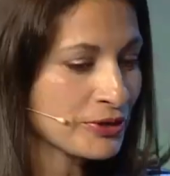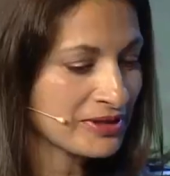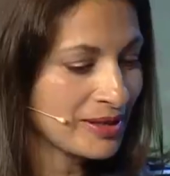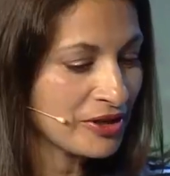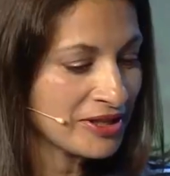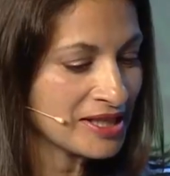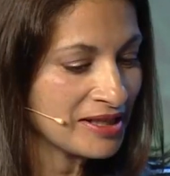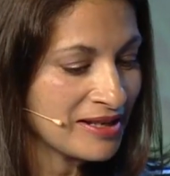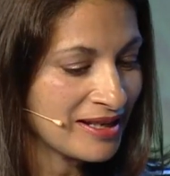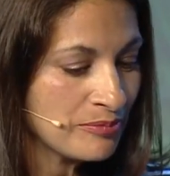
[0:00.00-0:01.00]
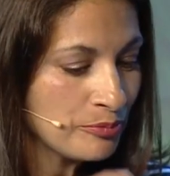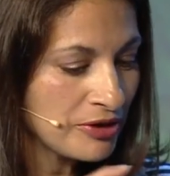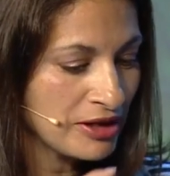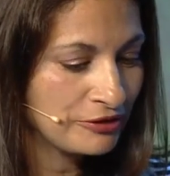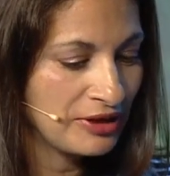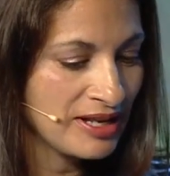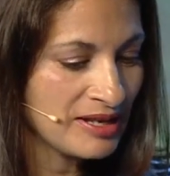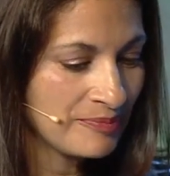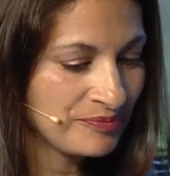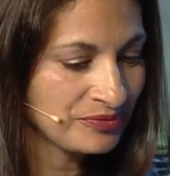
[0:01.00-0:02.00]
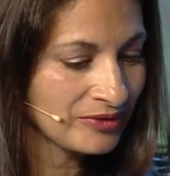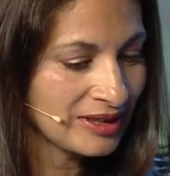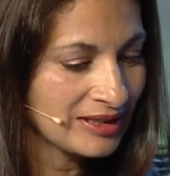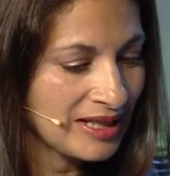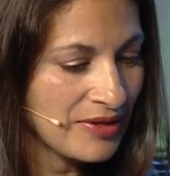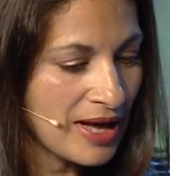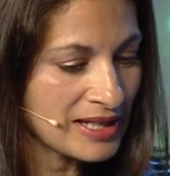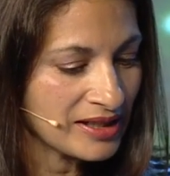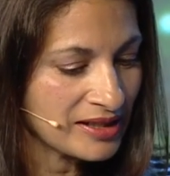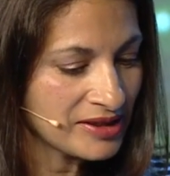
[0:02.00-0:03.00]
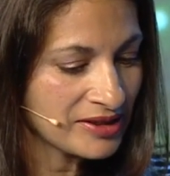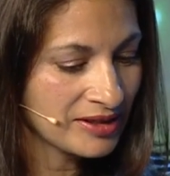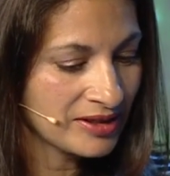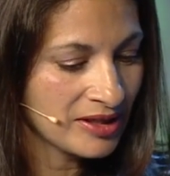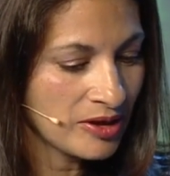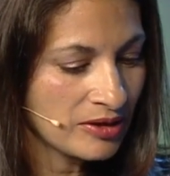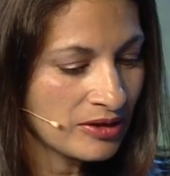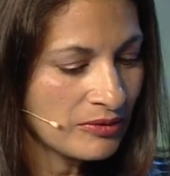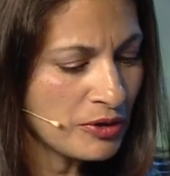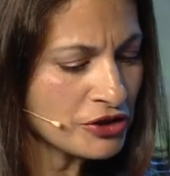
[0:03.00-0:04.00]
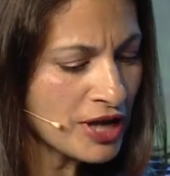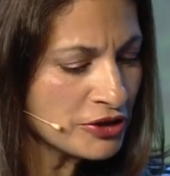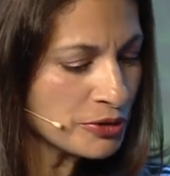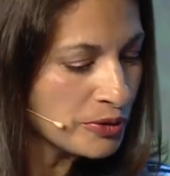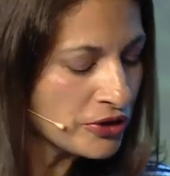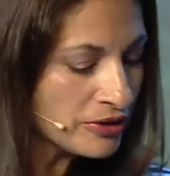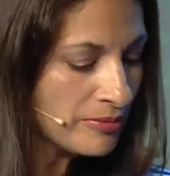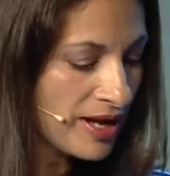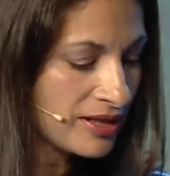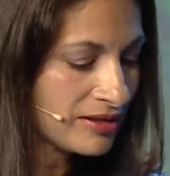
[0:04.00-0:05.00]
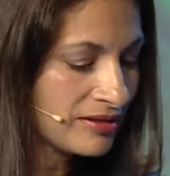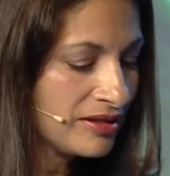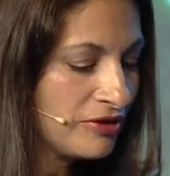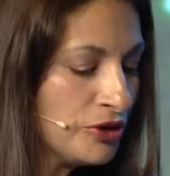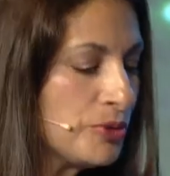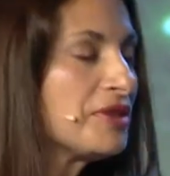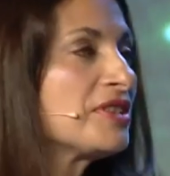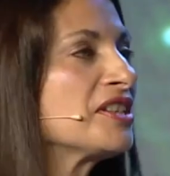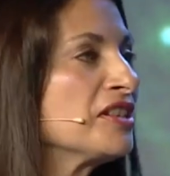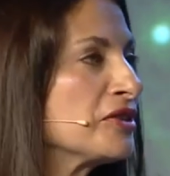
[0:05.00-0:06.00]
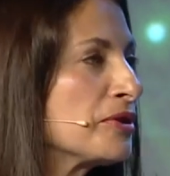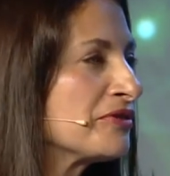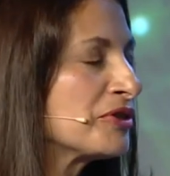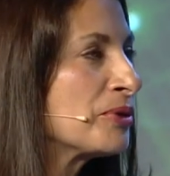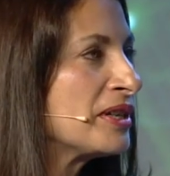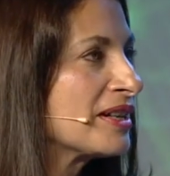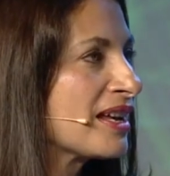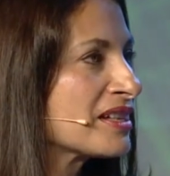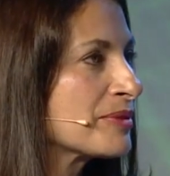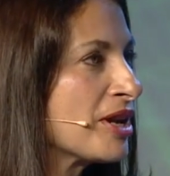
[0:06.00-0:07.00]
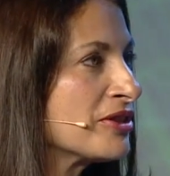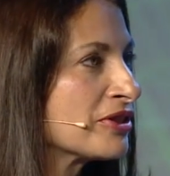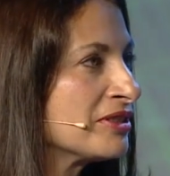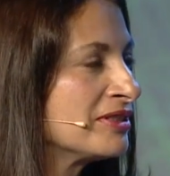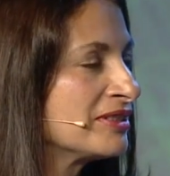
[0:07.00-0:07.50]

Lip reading: question which I'm going to sneak in briefly, and that is, what changes would you make if you were the CEO of an oil and gas major?